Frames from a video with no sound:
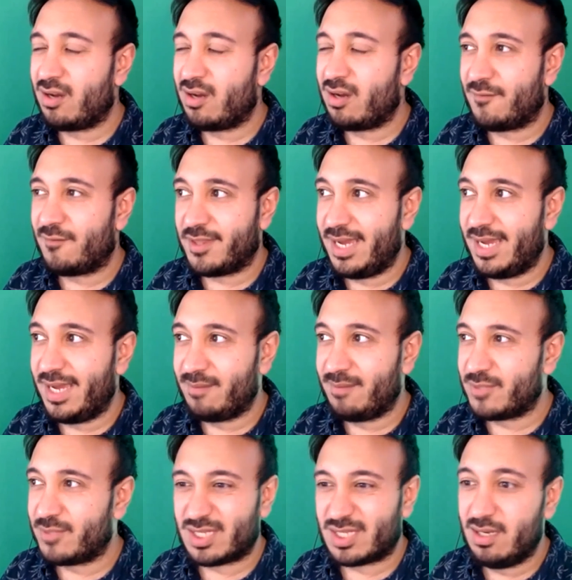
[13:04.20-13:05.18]
after that, I'm
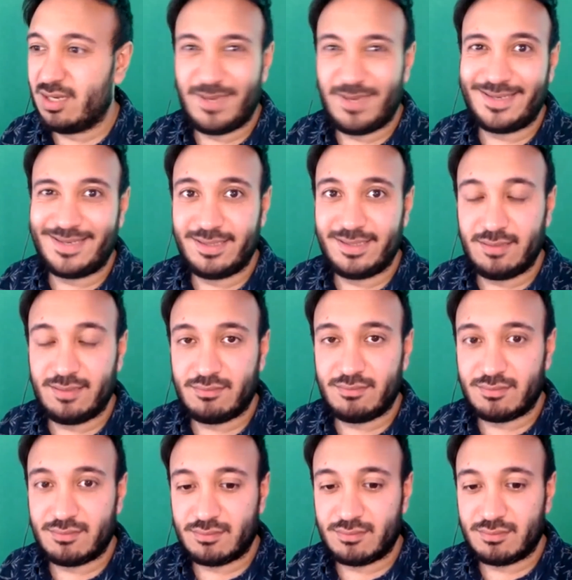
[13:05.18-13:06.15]
just going to abandon it,
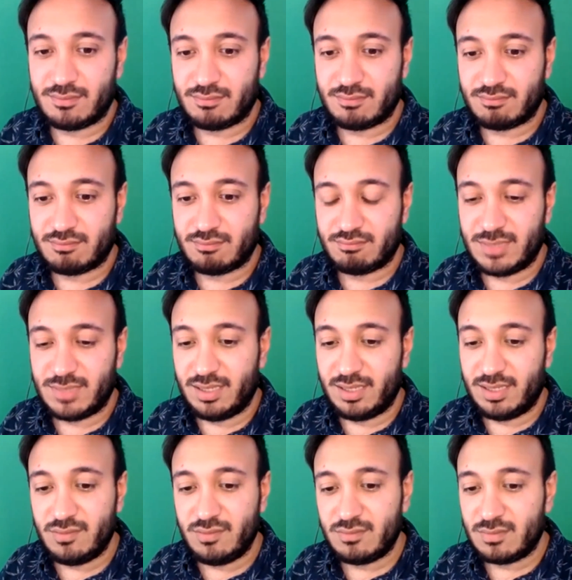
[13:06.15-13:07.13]
you
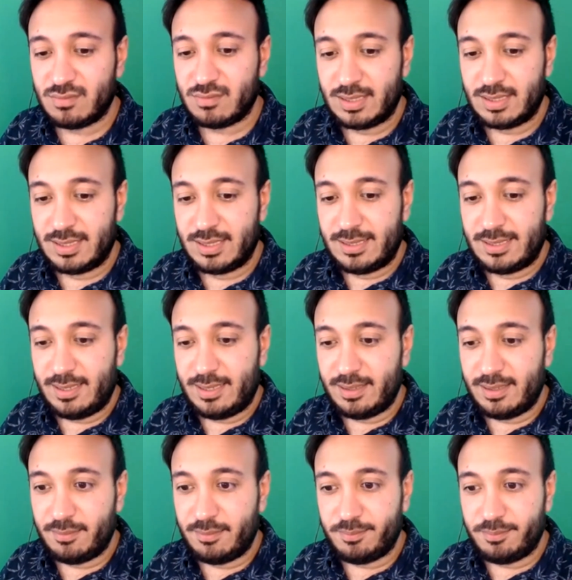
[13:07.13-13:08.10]
know
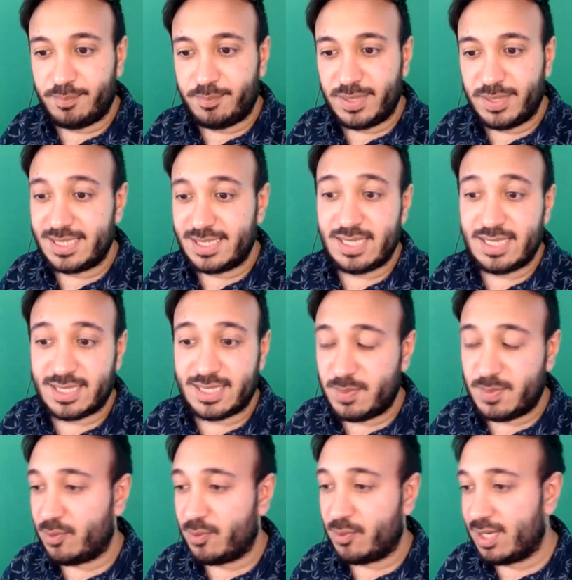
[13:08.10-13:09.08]
but there's
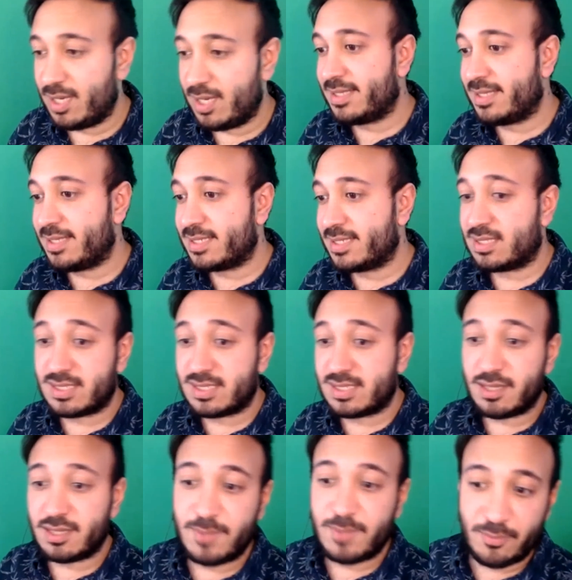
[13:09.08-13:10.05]
people like me, there's
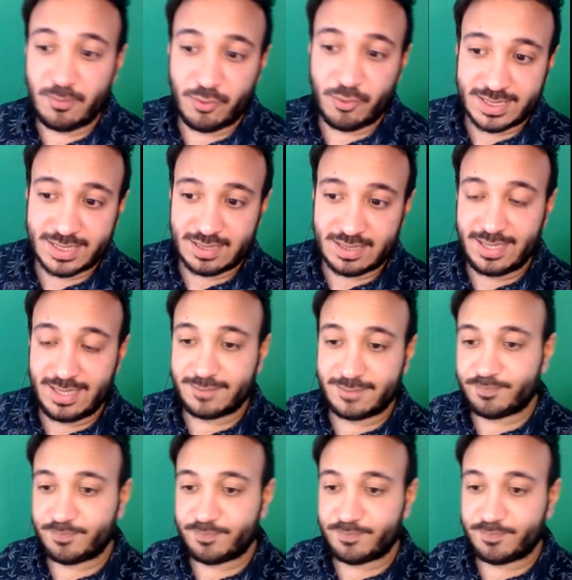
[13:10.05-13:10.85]
other people, there's like